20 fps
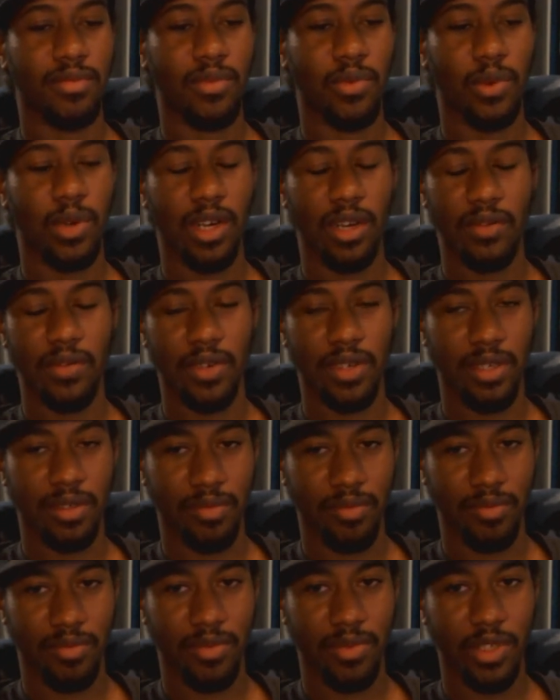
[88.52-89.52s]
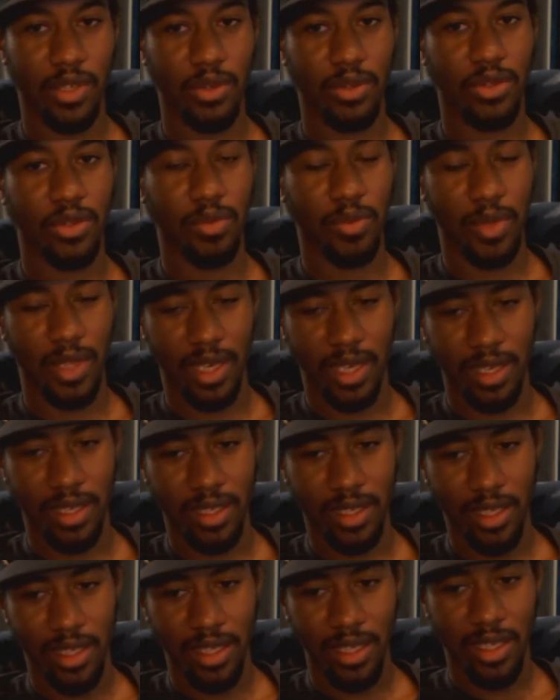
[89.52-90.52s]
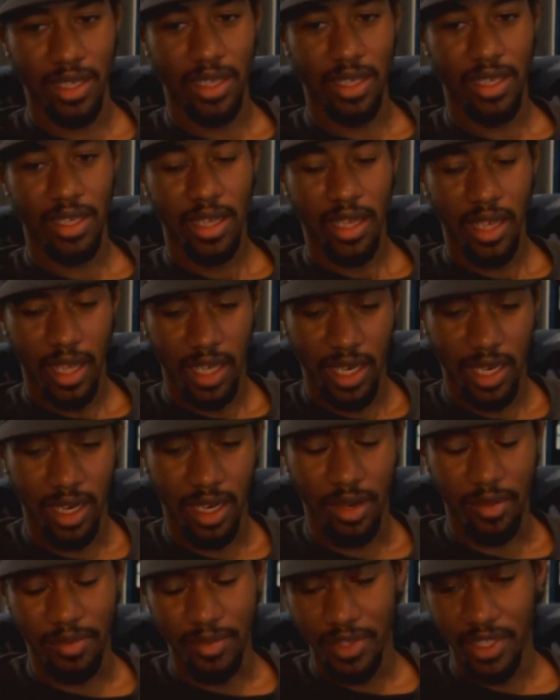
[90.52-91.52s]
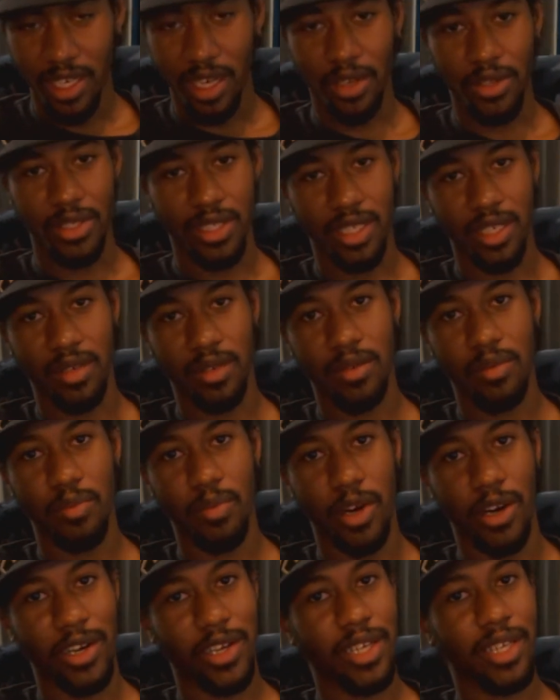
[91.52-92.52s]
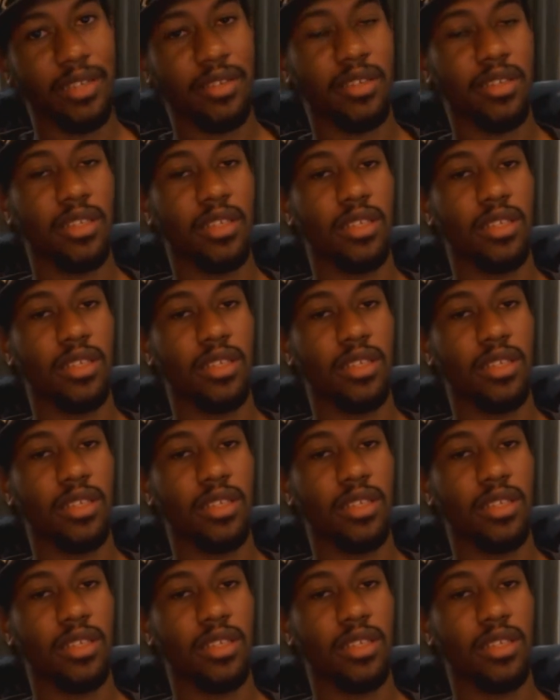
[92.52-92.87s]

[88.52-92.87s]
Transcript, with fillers: whatever YouTube thing in um Chelsea Market,